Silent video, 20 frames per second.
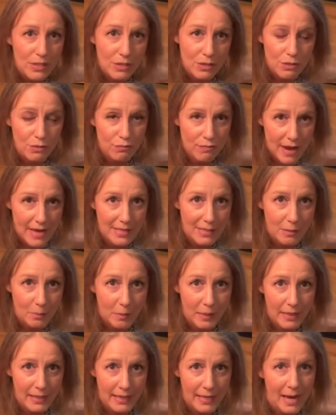the
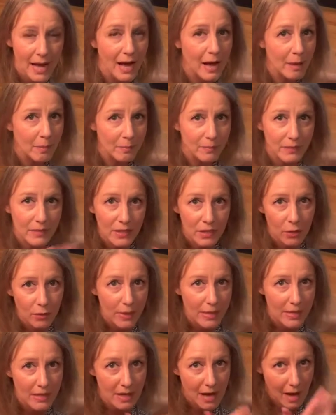recipe you know,
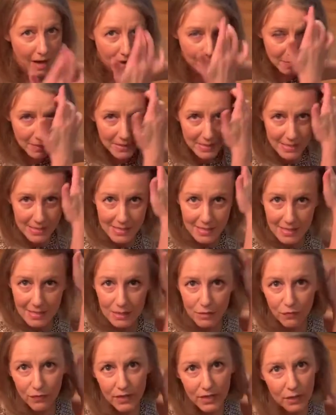in the comments to this
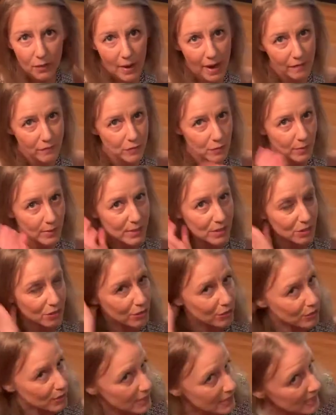video afterwards, so you
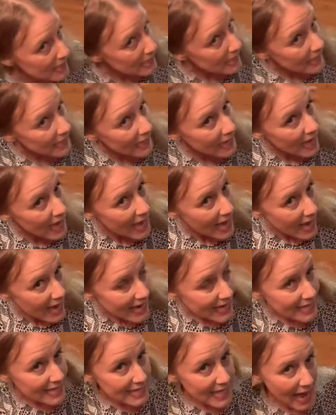can see
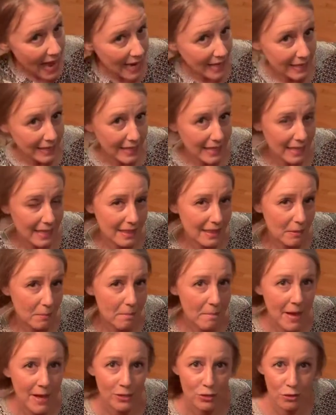exactly the
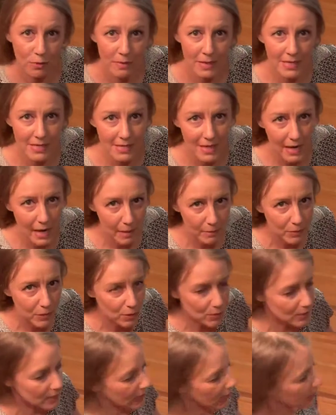measurements that I'm using.